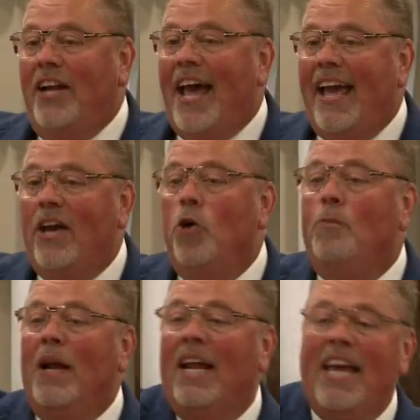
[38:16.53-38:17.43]
today who
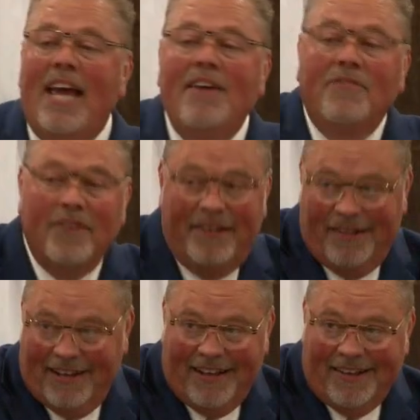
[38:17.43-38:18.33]
believe
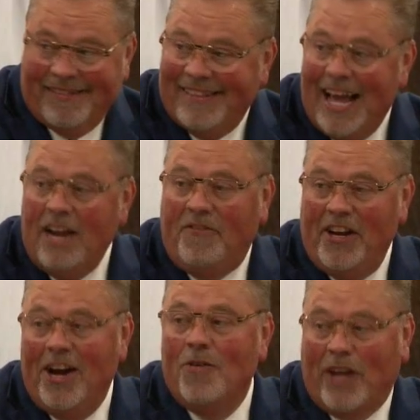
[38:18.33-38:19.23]
that if
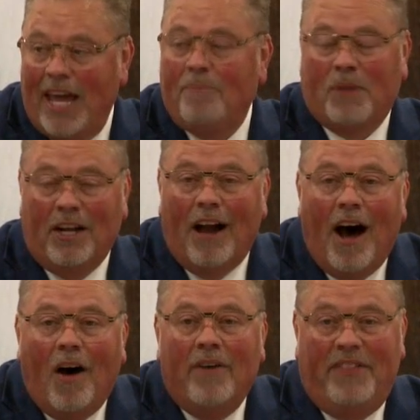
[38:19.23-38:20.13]
you don't keep the
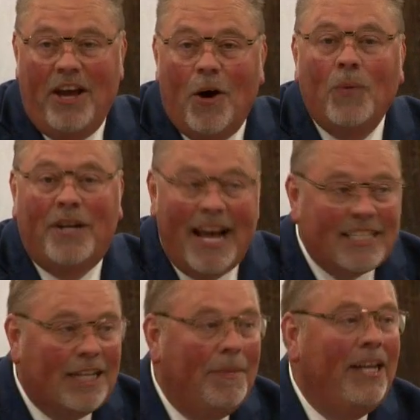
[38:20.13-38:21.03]
law of the Old
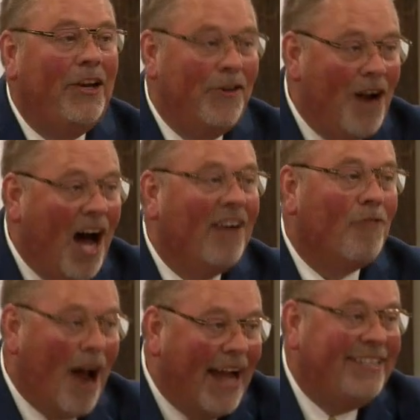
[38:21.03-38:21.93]
Testament, you're
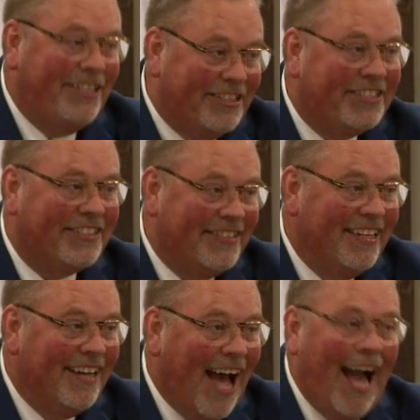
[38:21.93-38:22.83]
not righteous.
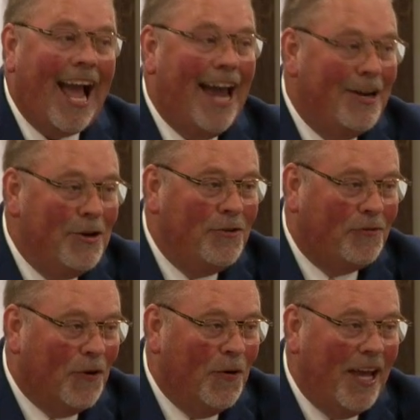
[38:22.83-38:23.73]
I got news
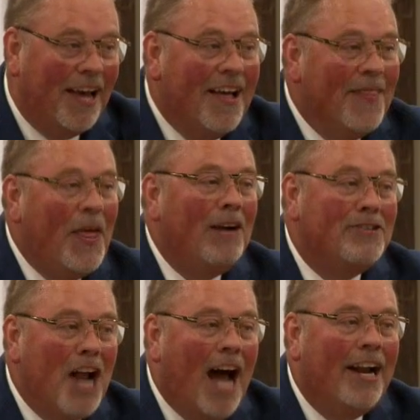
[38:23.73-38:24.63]
for you.
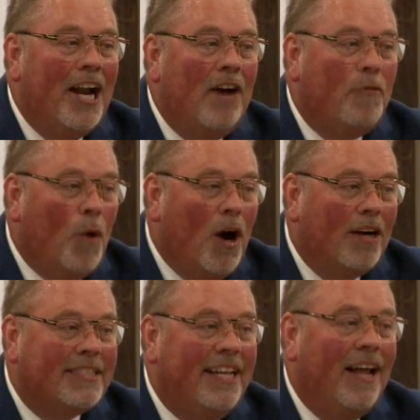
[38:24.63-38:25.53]
There's not enough
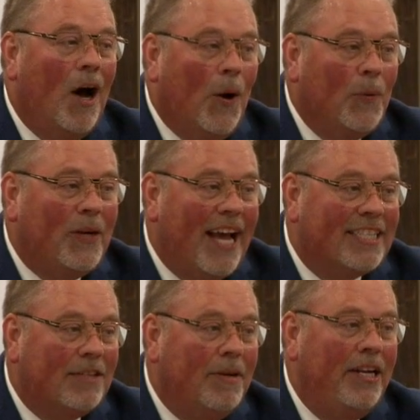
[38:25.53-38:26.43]
works in the Old
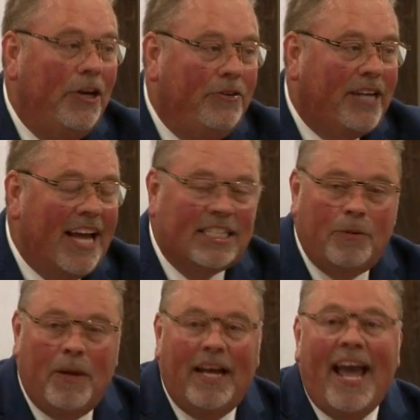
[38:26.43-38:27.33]
Testament, New
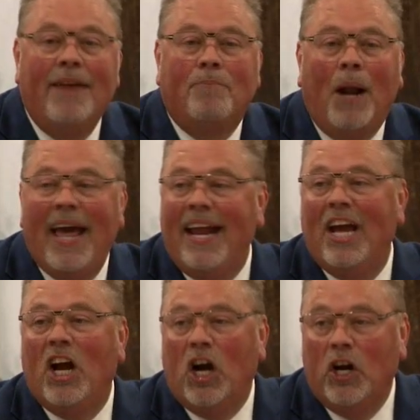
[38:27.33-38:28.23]
Testament, and
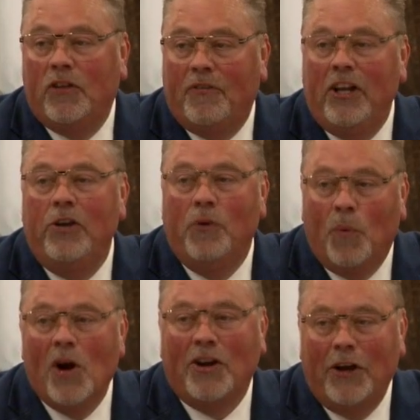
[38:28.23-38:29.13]
planet Earth for you to
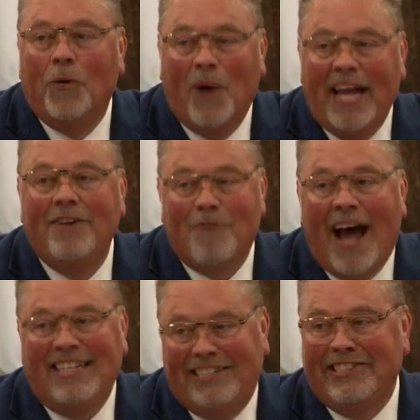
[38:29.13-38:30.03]
work your way to
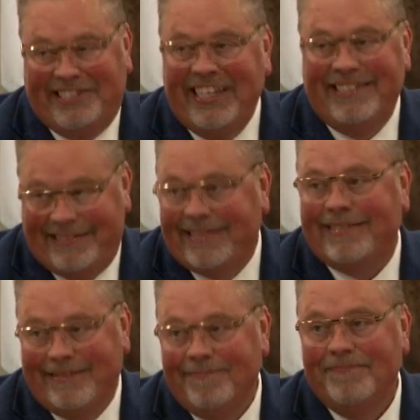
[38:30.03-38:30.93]

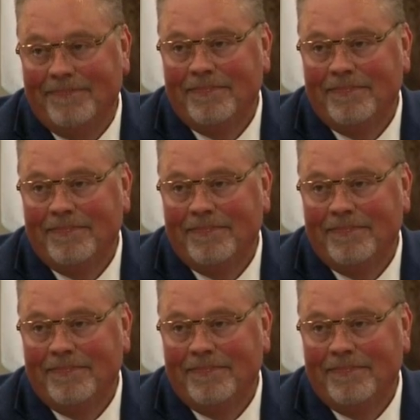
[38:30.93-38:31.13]
righteousness. Amen.